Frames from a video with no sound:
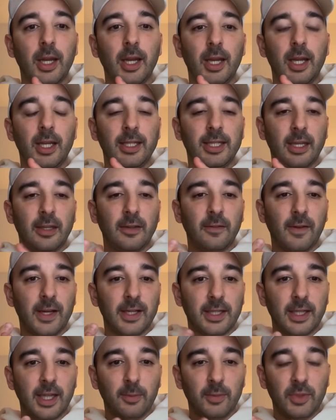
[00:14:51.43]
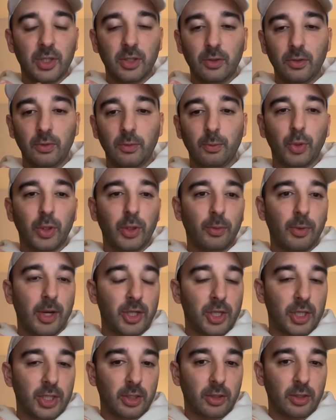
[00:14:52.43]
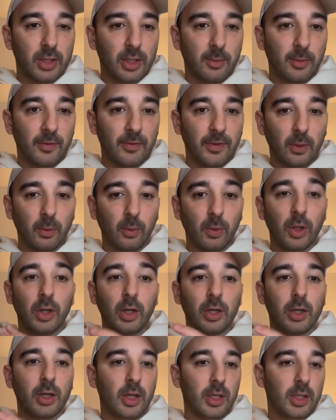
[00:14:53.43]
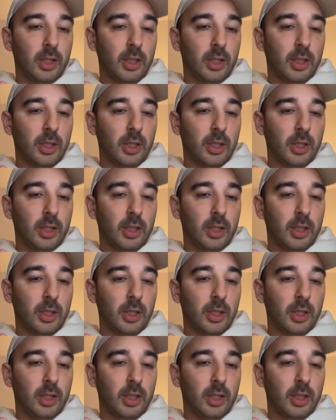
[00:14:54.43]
incentivize them to pre-register some of their work,